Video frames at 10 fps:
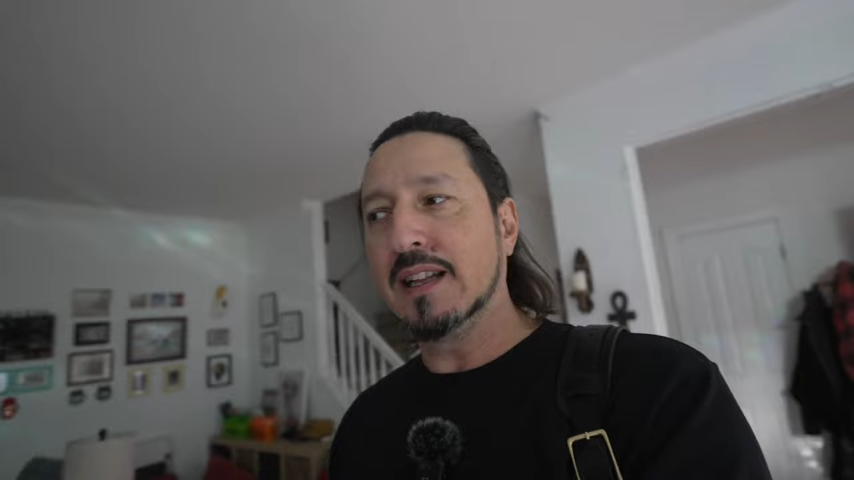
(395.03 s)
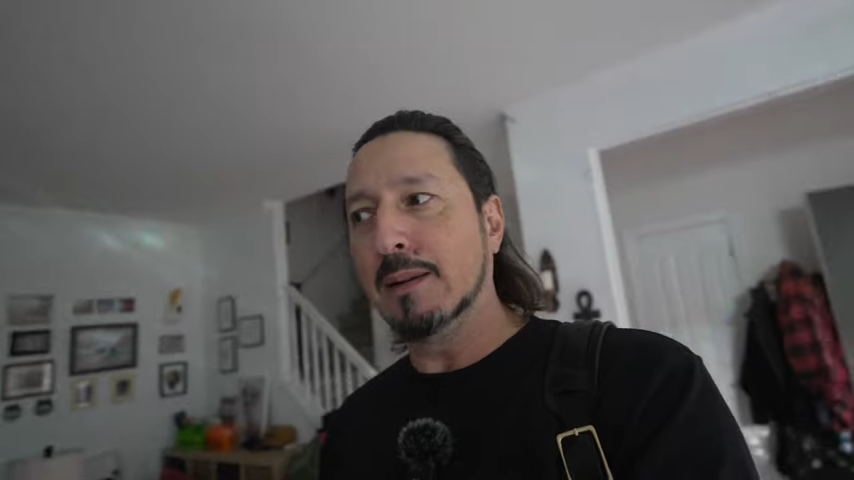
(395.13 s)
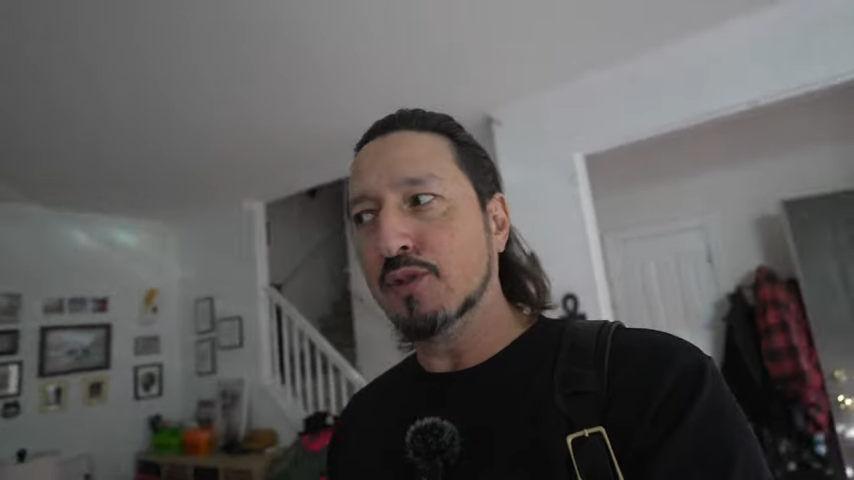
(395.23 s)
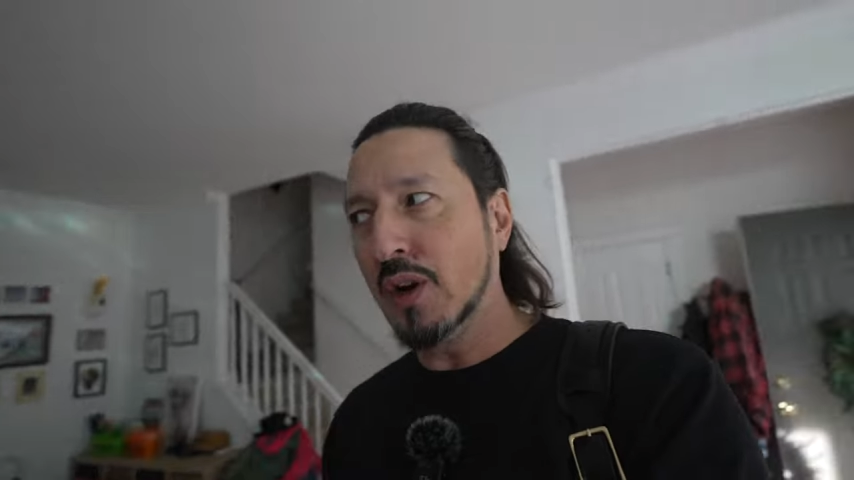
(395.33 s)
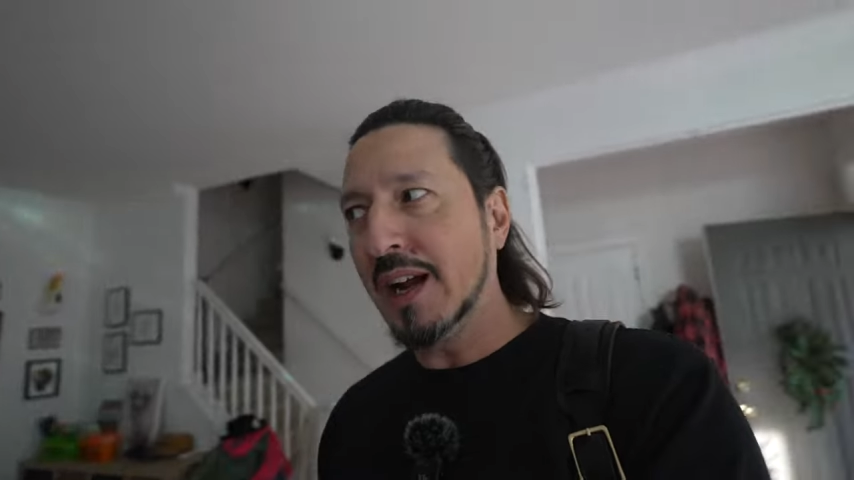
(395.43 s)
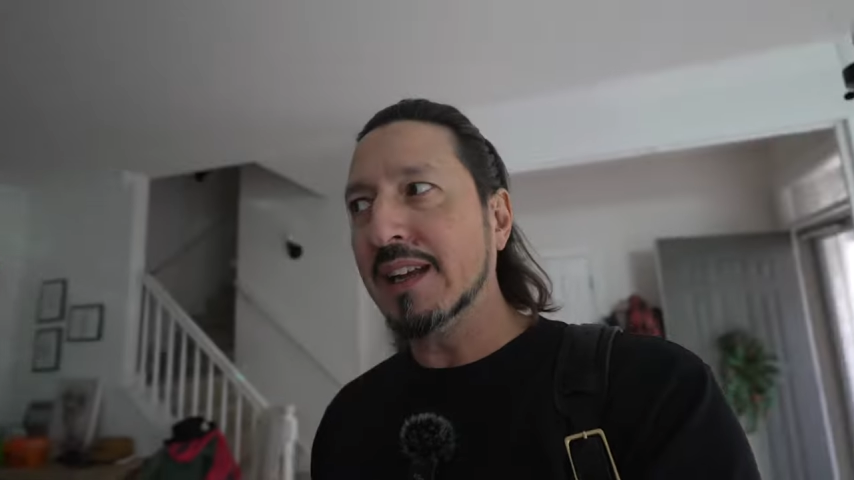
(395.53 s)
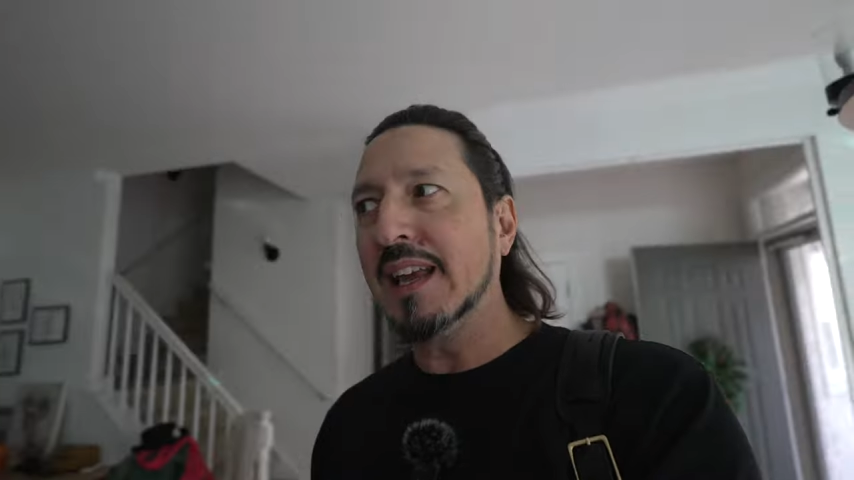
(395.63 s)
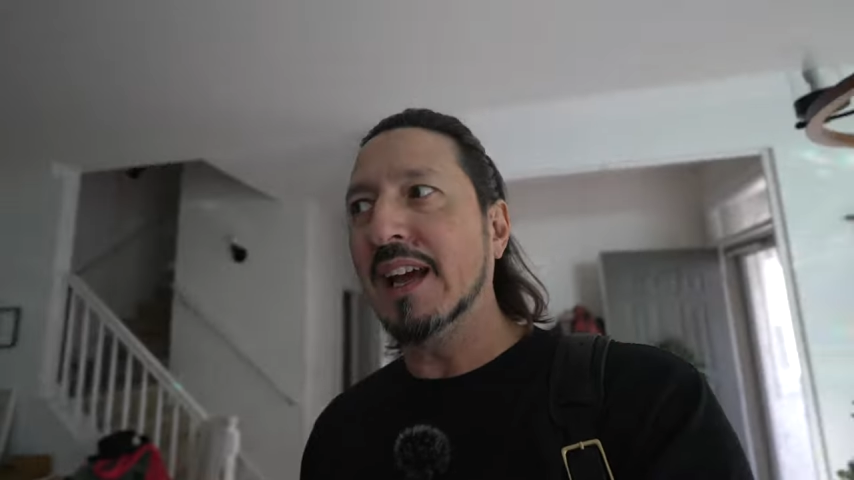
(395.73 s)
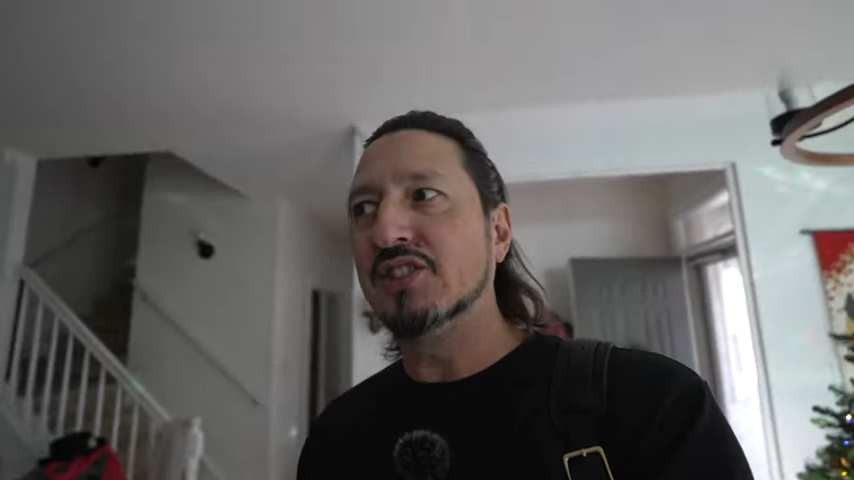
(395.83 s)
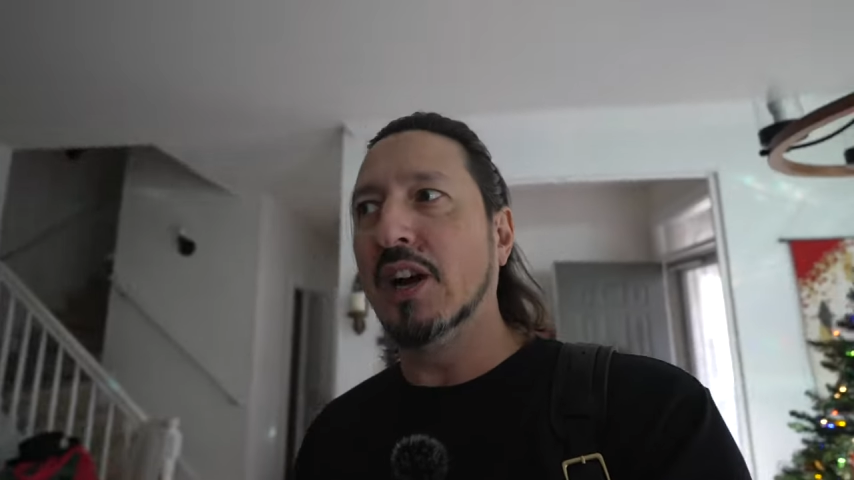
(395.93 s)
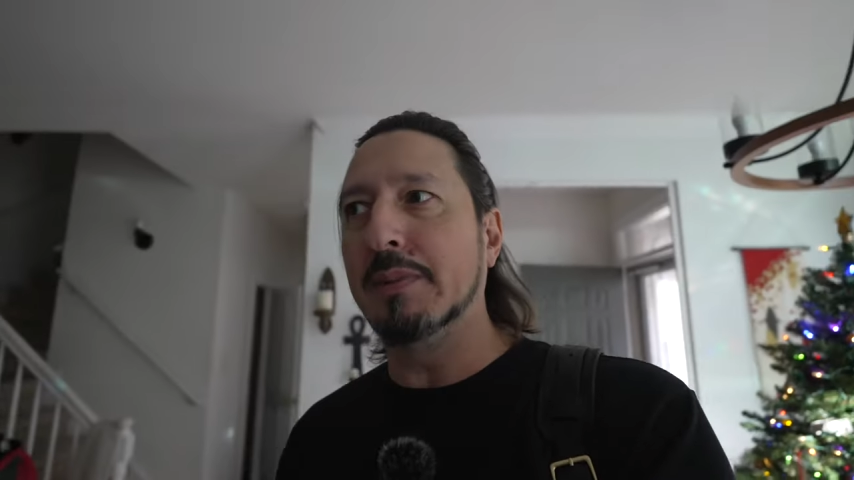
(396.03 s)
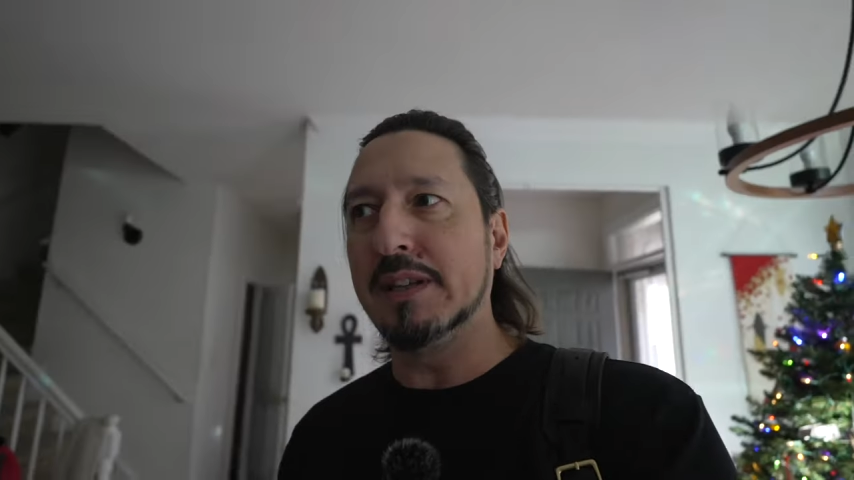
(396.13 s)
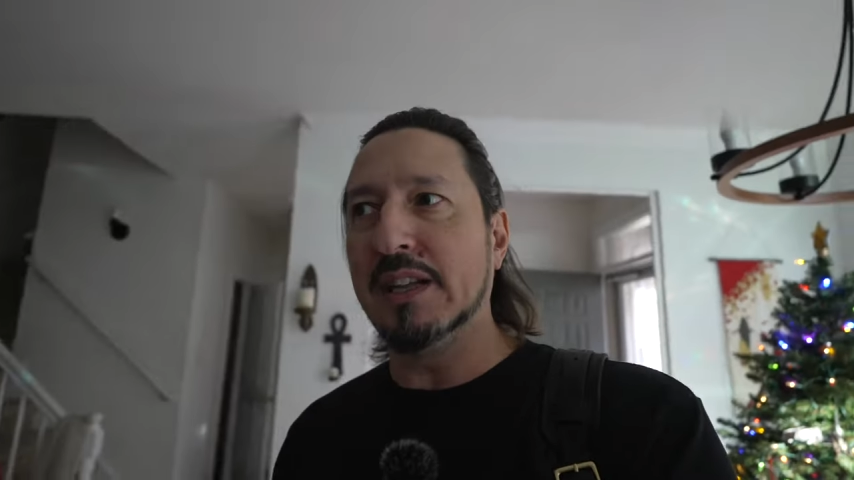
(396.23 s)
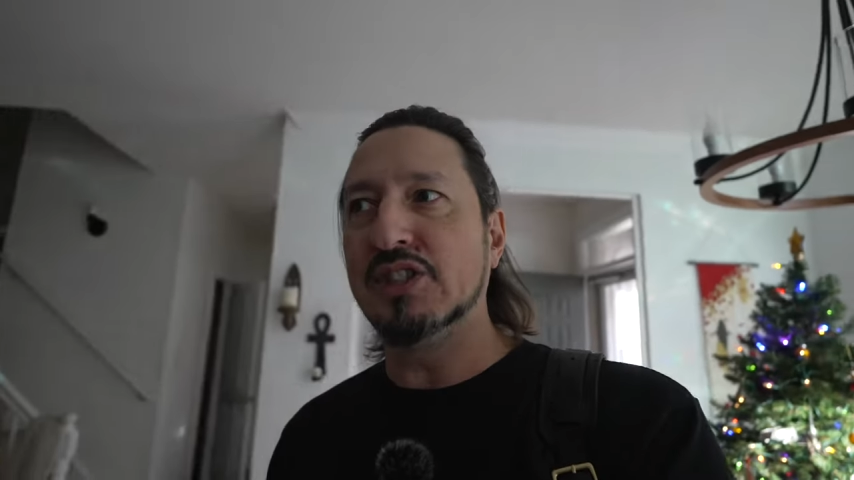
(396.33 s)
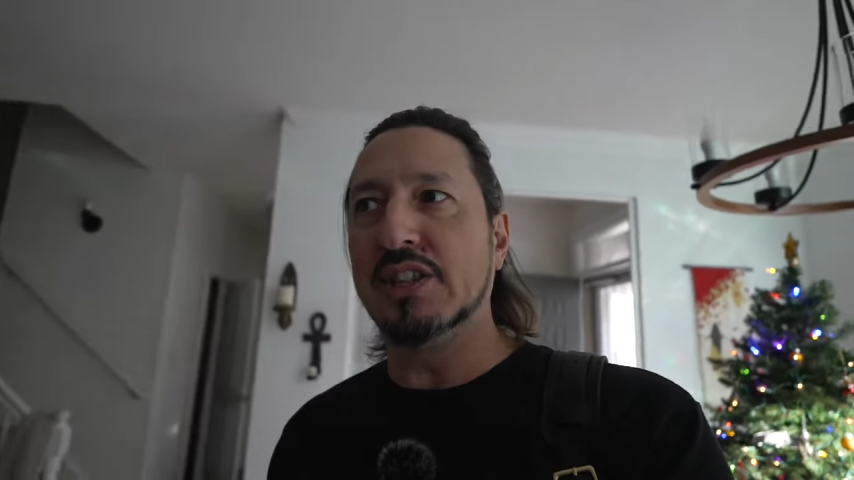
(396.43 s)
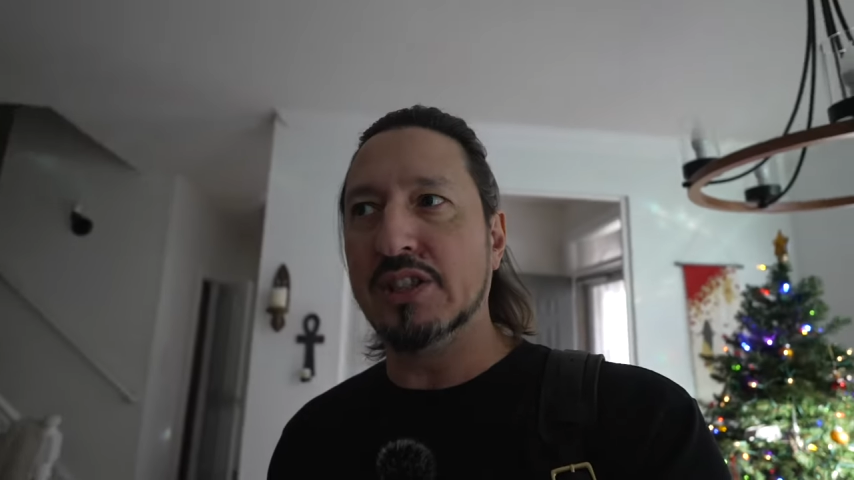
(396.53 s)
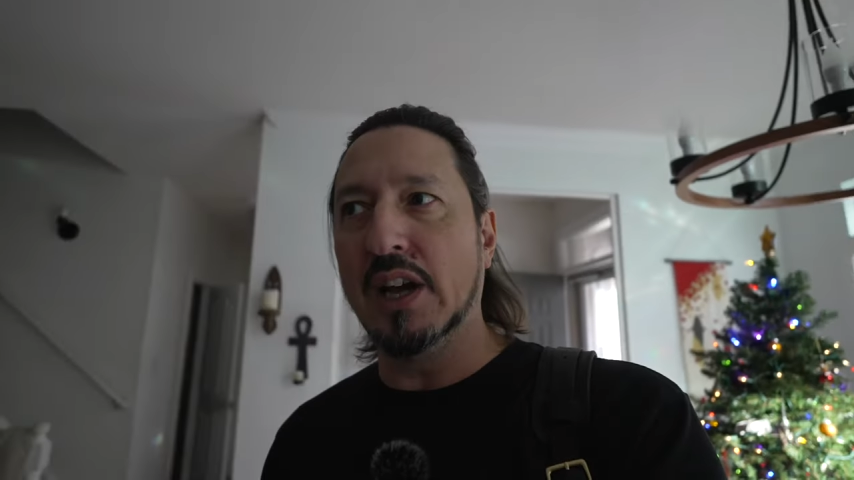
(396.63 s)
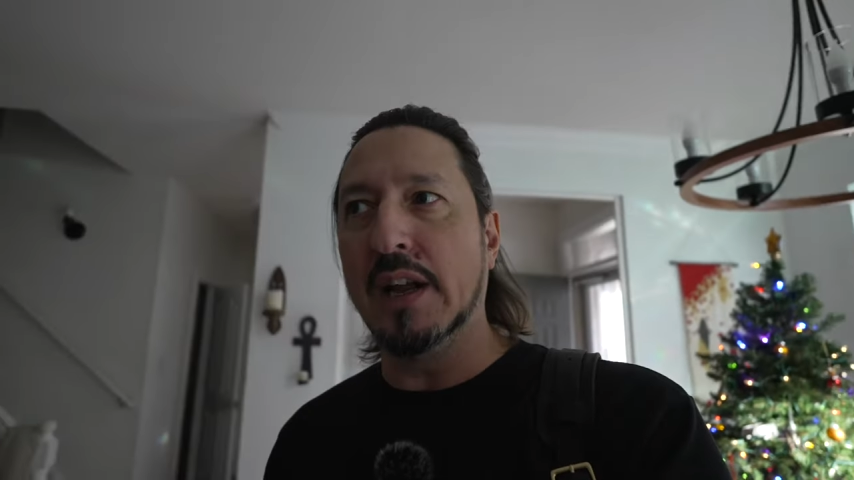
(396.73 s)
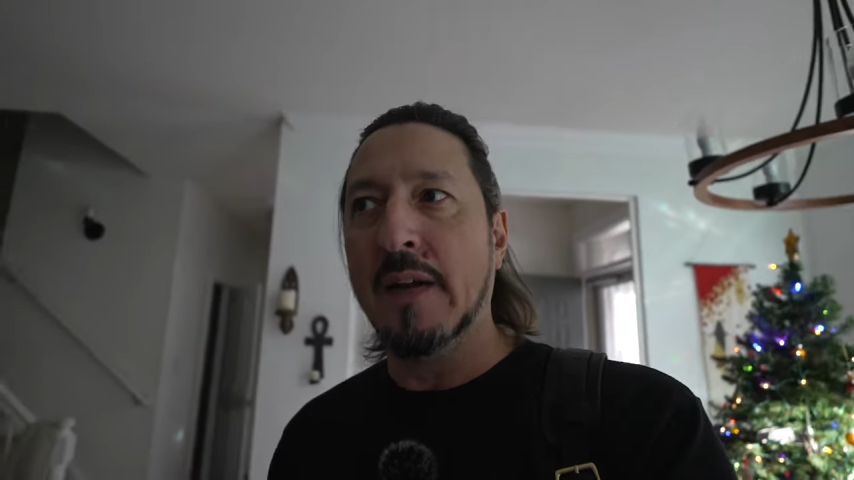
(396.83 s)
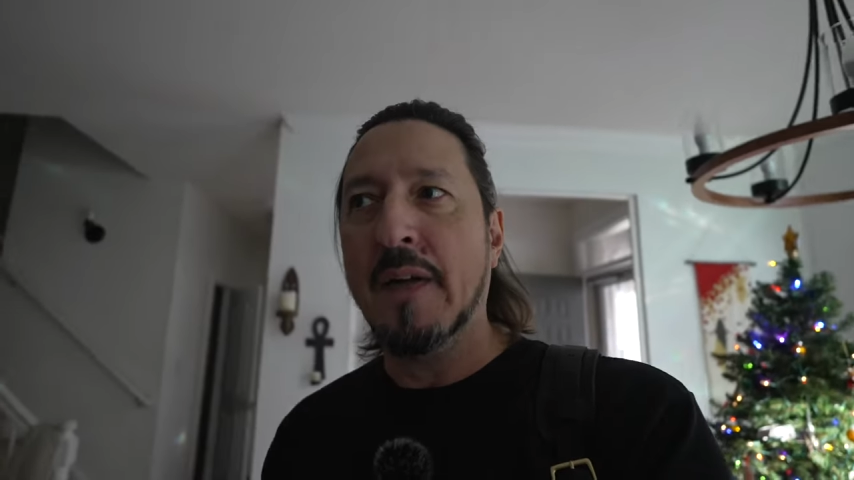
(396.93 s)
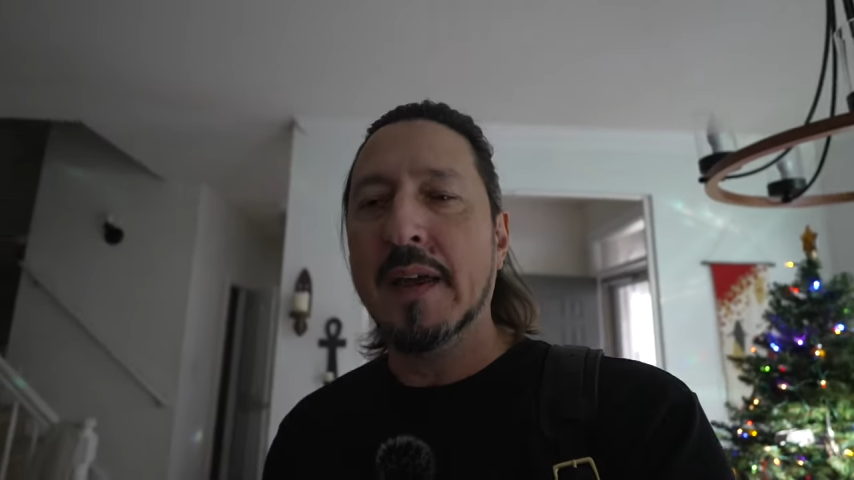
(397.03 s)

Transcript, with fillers: that I'm trying to catch up and get shit done,